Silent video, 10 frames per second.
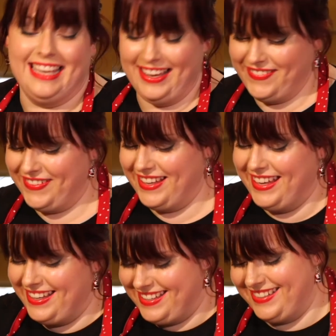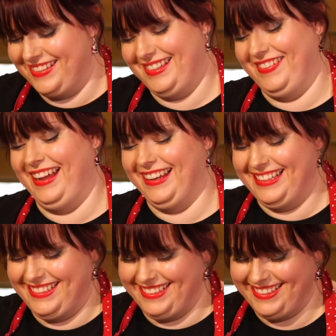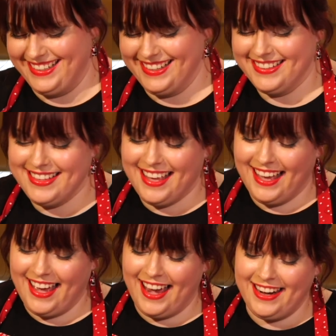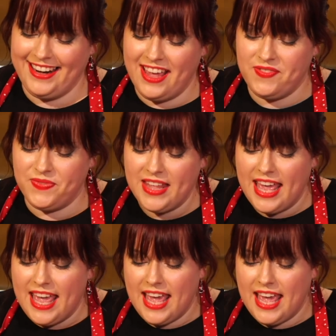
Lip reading: Yeah, I was. Well. And